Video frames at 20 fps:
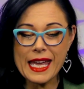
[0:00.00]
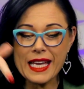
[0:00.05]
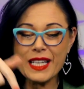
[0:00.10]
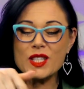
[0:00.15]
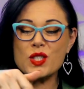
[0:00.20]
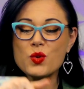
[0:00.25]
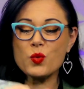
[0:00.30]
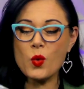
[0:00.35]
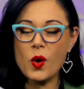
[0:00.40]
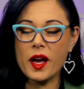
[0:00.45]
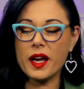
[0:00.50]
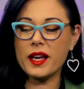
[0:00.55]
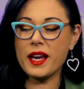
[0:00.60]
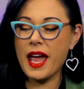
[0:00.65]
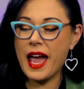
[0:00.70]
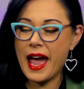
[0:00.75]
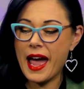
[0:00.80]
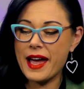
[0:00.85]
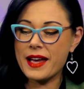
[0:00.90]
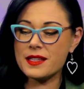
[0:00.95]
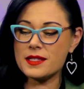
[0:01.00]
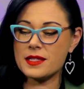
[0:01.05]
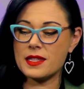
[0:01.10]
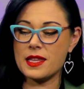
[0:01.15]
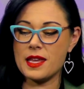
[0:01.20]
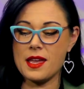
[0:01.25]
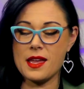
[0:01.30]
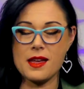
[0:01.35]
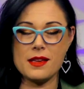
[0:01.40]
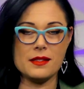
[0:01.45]
each one has
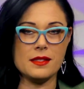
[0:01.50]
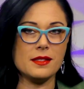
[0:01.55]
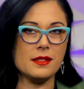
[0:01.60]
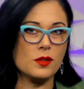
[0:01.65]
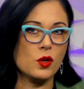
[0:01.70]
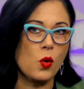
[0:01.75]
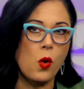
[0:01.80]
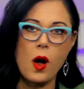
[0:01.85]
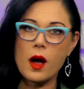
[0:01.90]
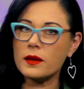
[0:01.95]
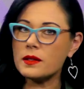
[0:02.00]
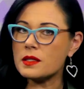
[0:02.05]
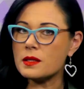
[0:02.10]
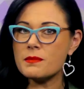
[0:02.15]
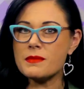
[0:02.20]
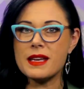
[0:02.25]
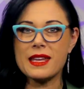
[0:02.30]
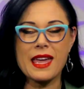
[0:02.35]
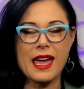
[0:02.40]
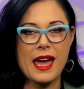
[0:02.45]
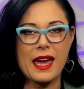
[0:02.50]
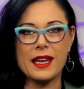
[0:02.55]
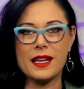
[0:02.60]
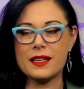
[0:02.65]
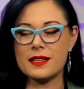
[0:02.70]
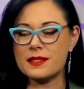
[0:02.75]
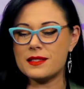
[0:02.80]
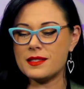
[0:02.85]
the Quantum Mechanix